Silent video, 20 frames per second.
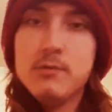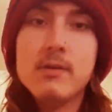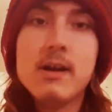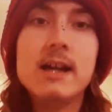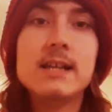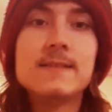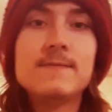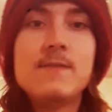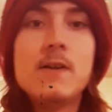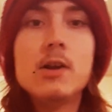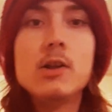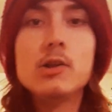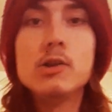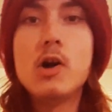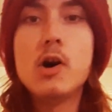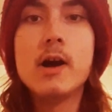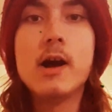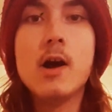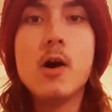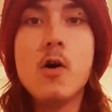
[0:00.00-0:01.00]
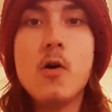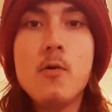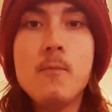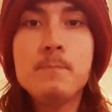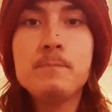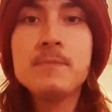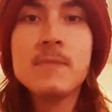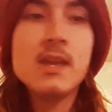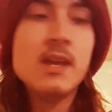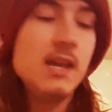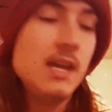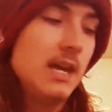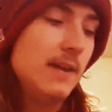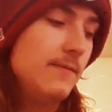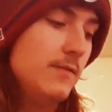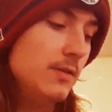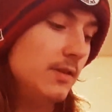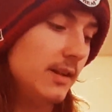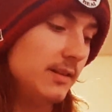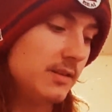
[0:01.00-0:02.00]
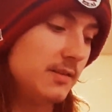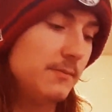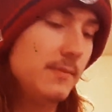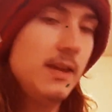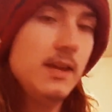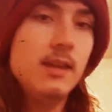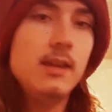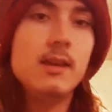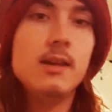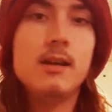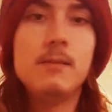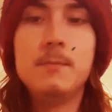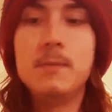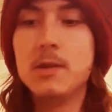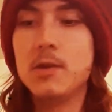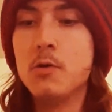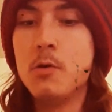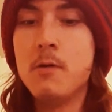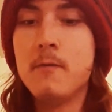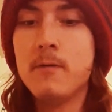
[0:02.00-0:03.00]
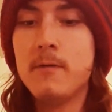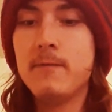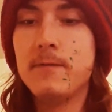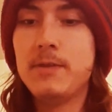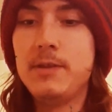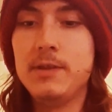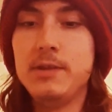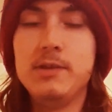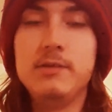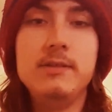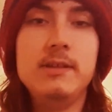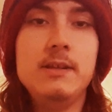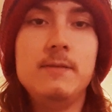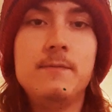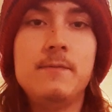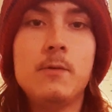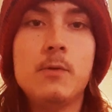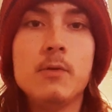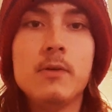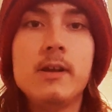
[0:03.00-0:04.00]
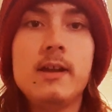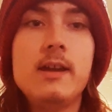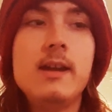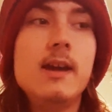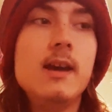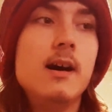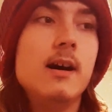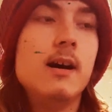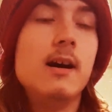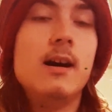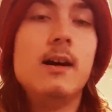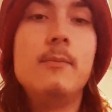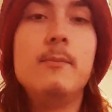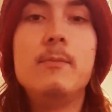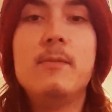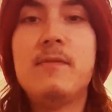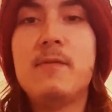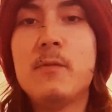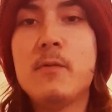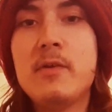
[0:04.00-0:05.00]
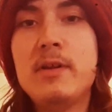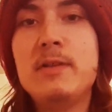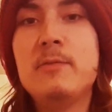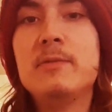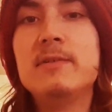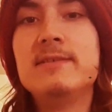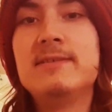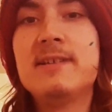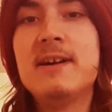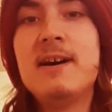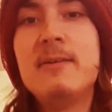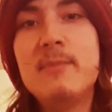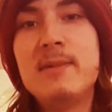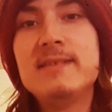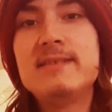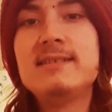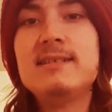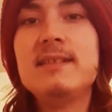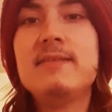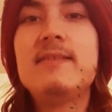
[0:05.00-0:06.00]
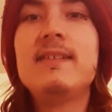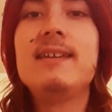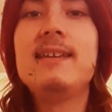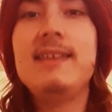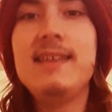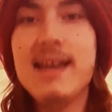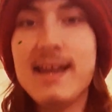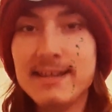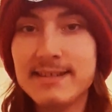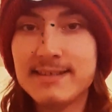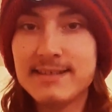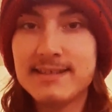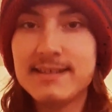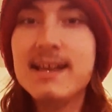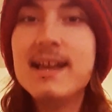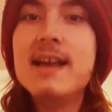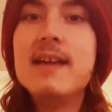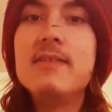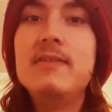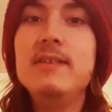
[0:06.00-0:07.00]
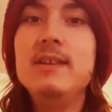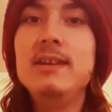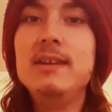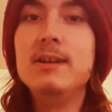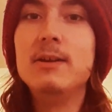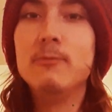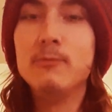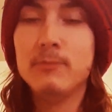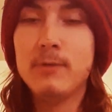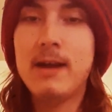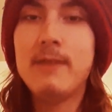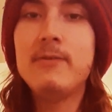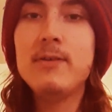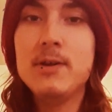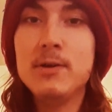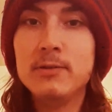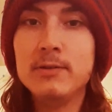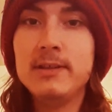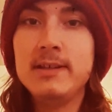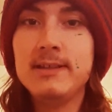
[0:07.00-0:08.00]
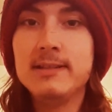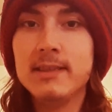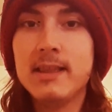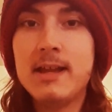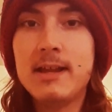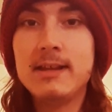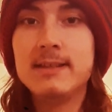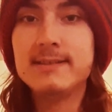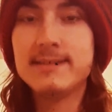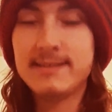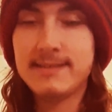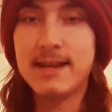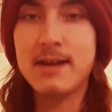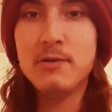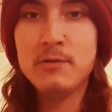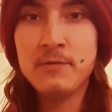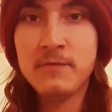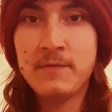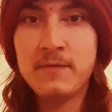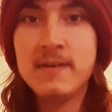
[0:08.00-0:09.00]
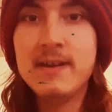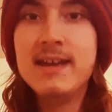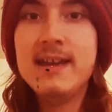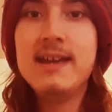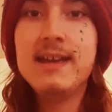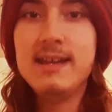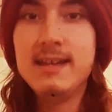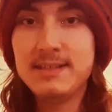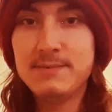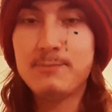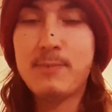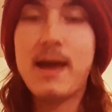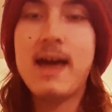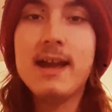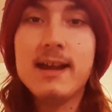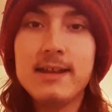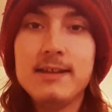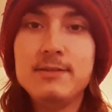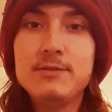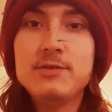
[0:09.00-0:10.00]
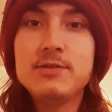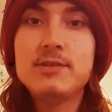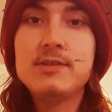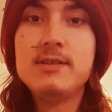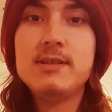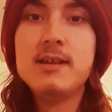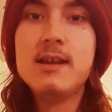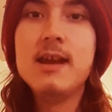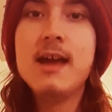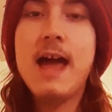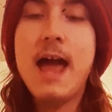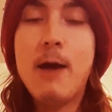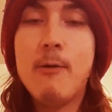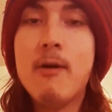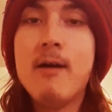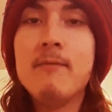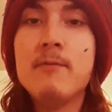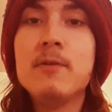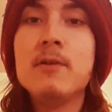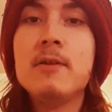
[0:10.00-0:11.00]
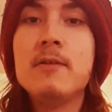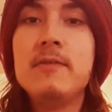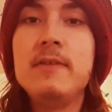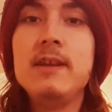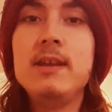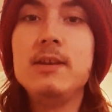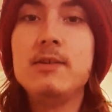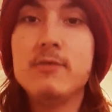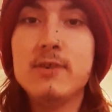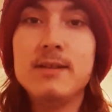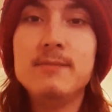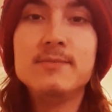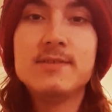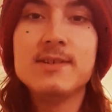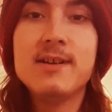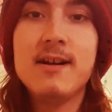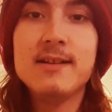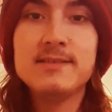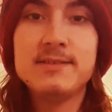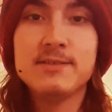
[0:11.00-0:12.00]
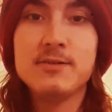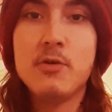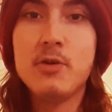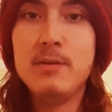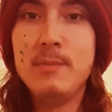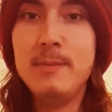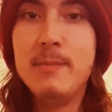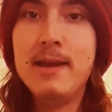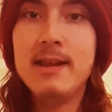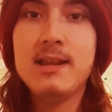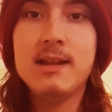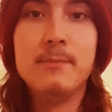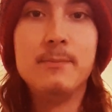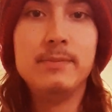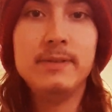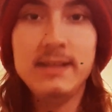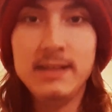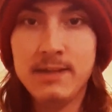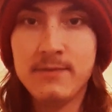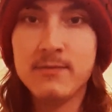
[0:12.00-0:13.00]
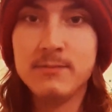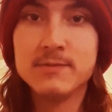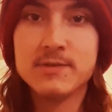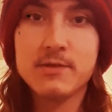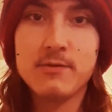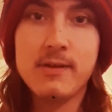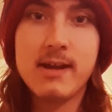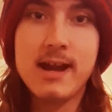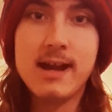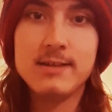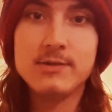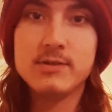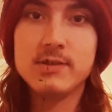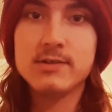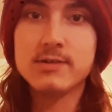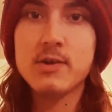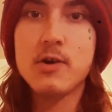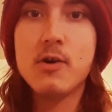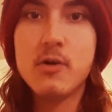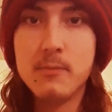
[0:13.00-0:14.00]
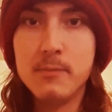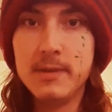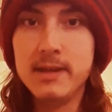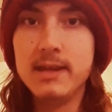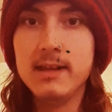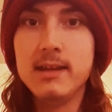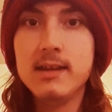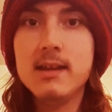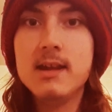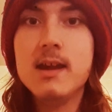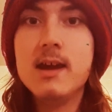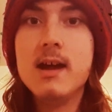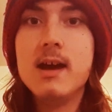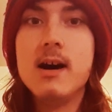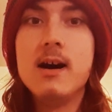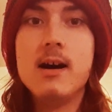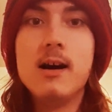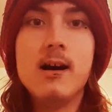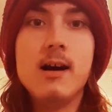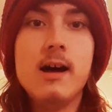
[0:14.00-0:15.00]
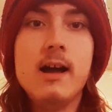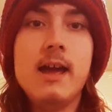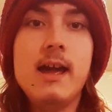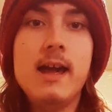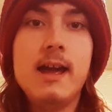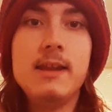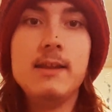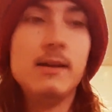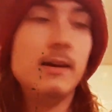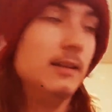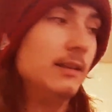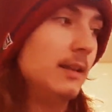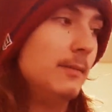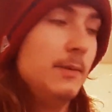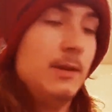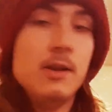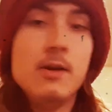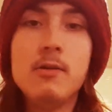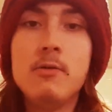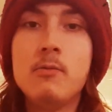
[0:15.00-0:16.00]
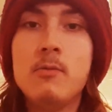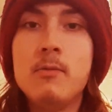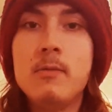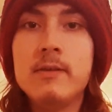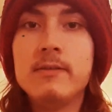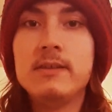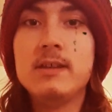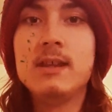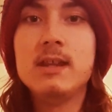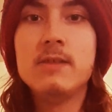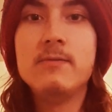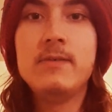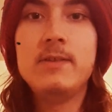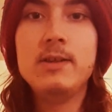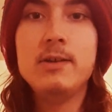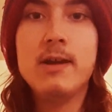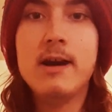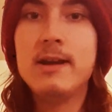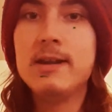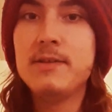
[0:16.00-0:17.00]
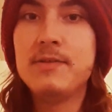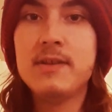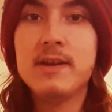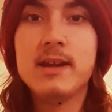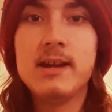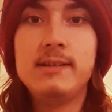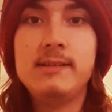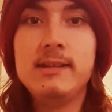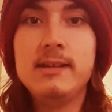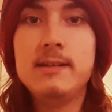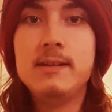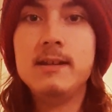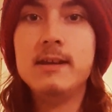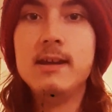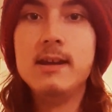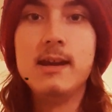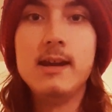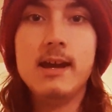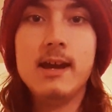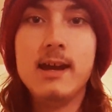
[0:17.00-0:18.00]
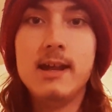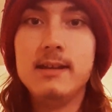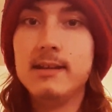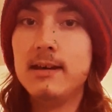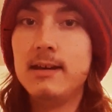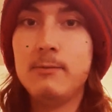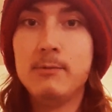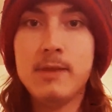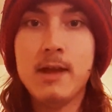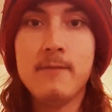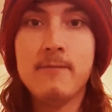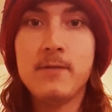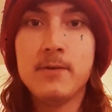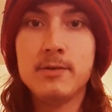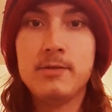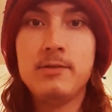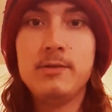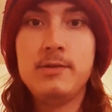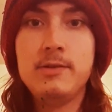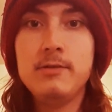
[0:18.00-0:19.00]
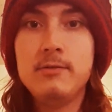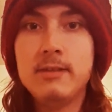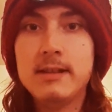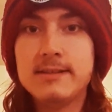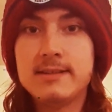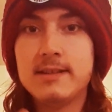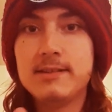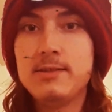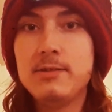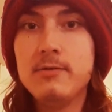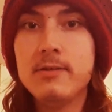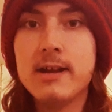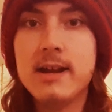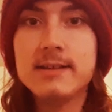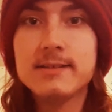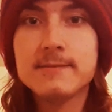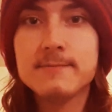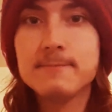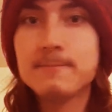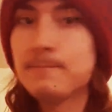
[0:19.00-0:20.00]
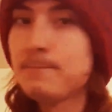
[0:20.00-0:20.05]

guys follow along at home. If you'd like to make it, I'm going to go over everything you need for it. Before anyone comments anything, yes, the ravioli itself is packaged. However, the cream sauce is going to be made completely from scratch. It's all me. And let me know at the end of the video how you think I did. And without further ado, let's get to it, guys.